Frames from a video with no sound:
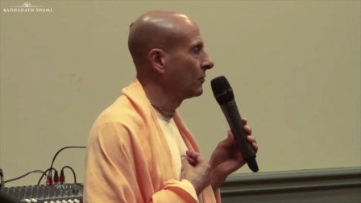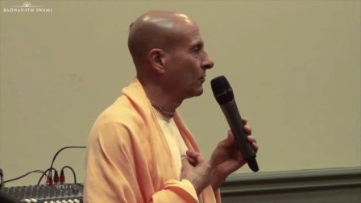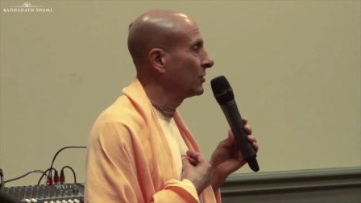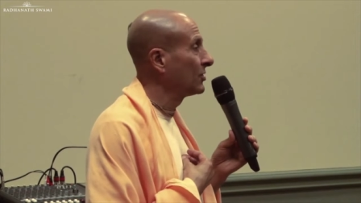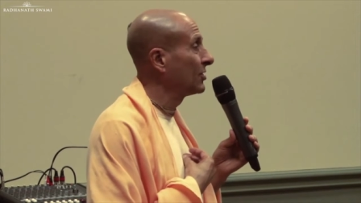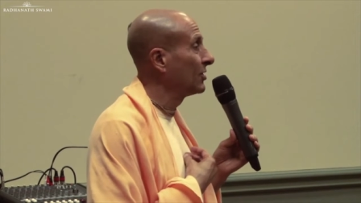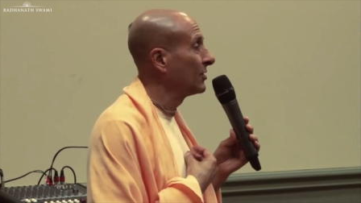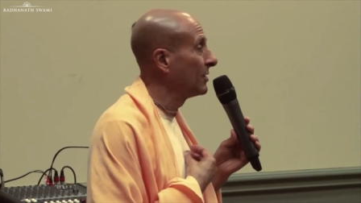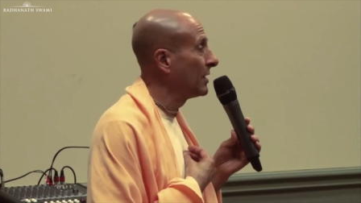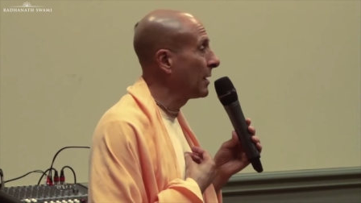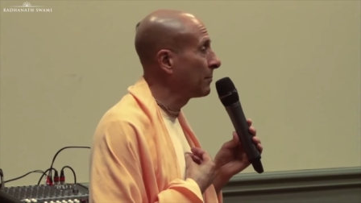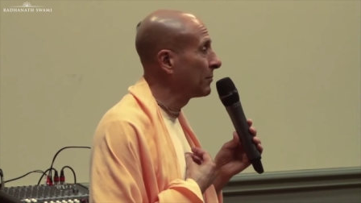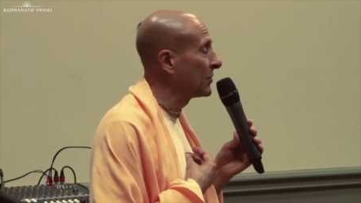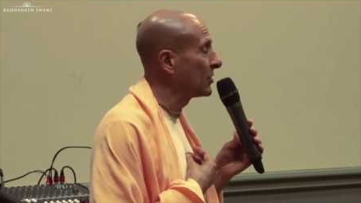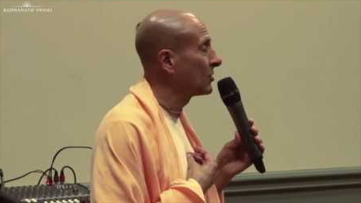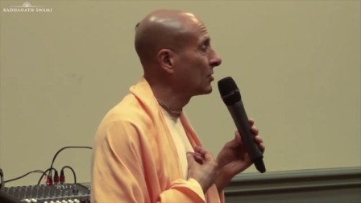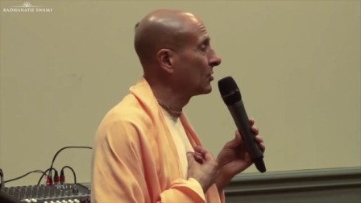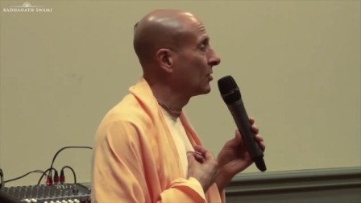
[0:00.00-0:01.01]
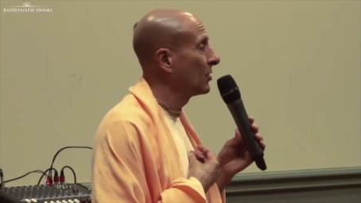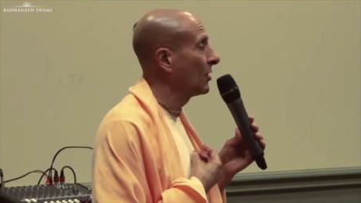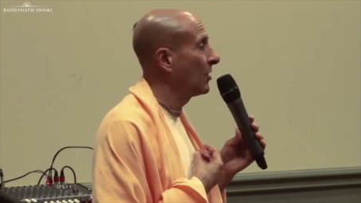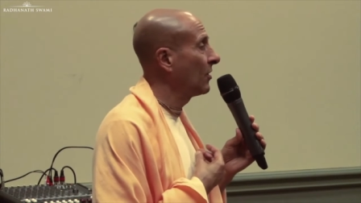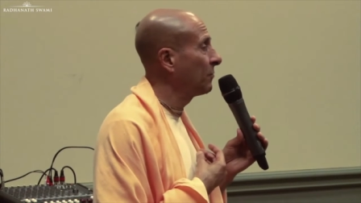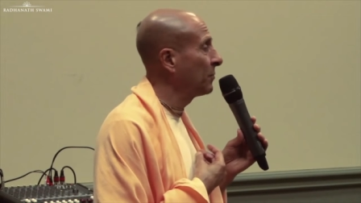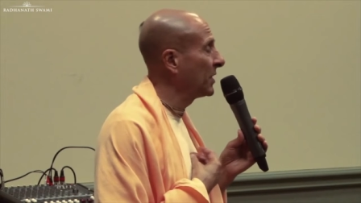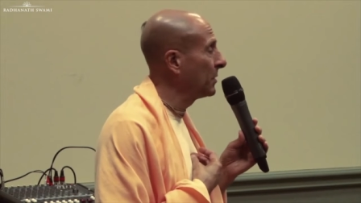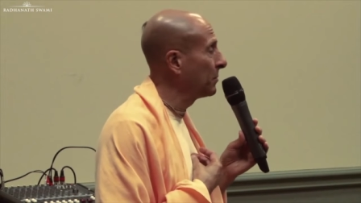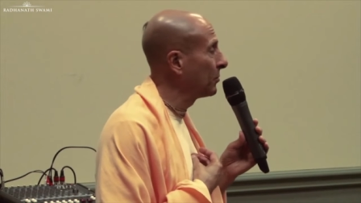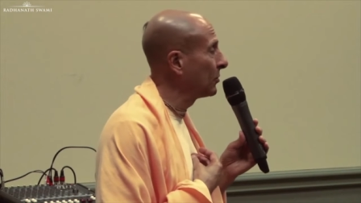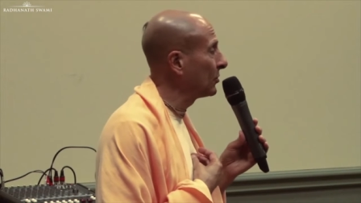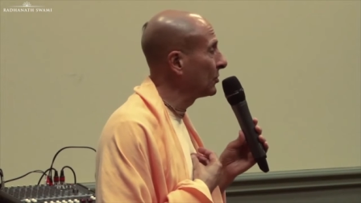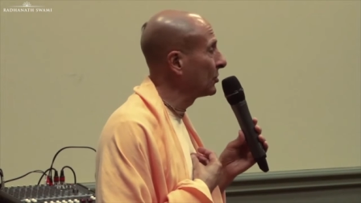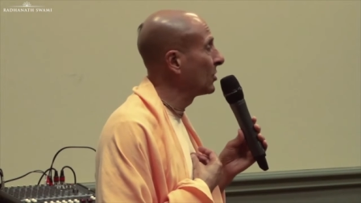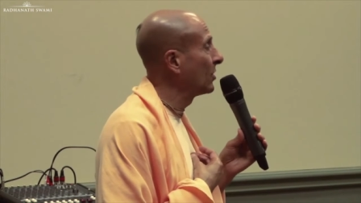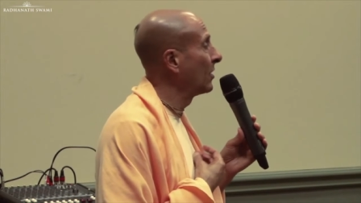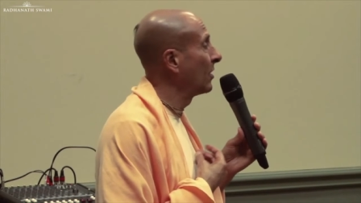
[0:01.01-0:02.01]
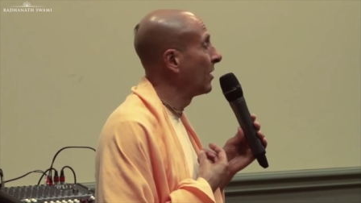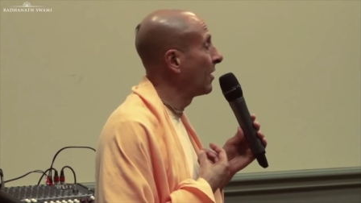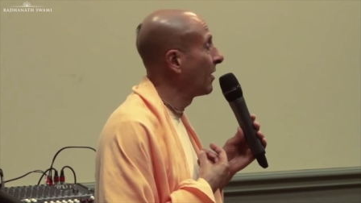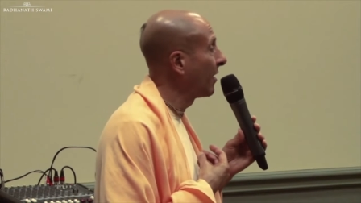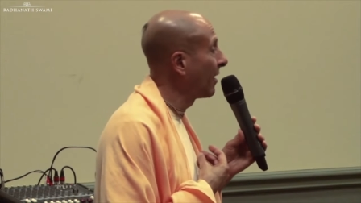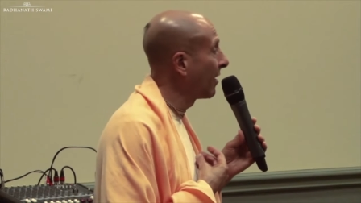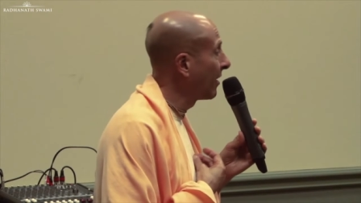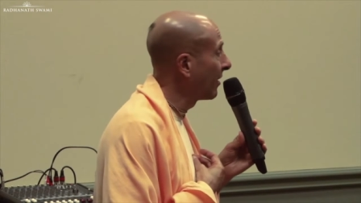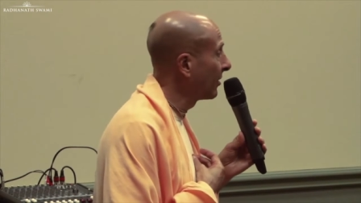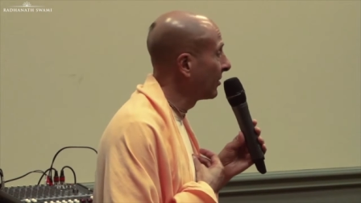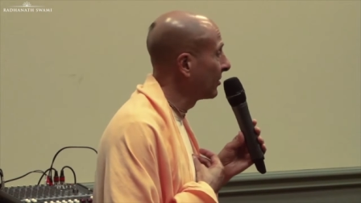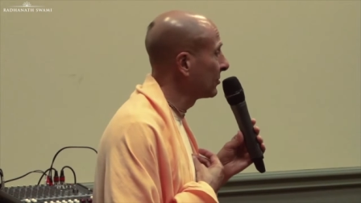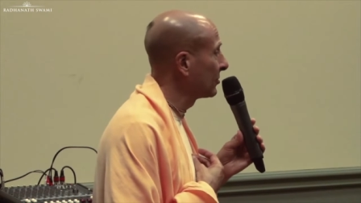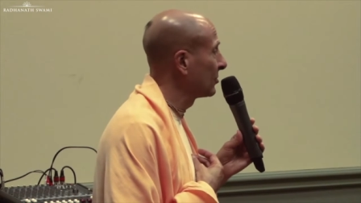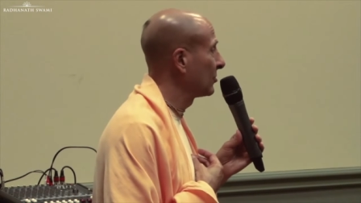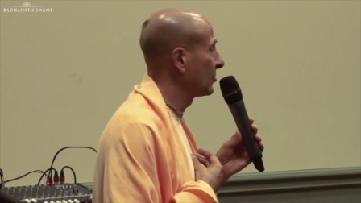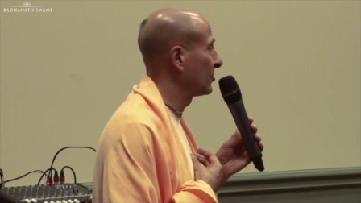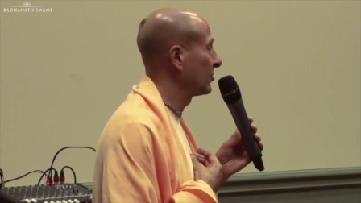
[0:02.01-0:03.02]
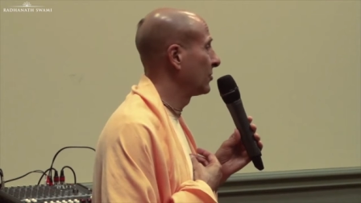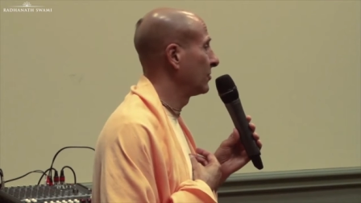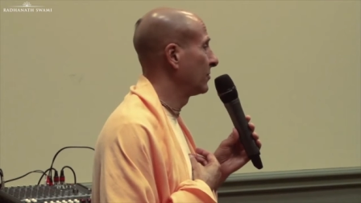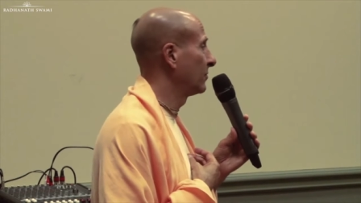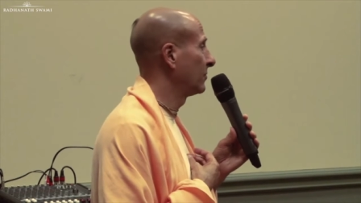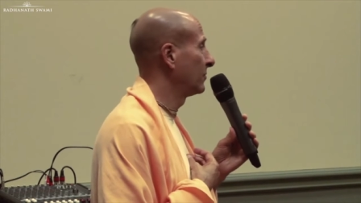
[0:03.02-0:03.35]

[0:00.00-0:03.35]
was the depths of people's hearts.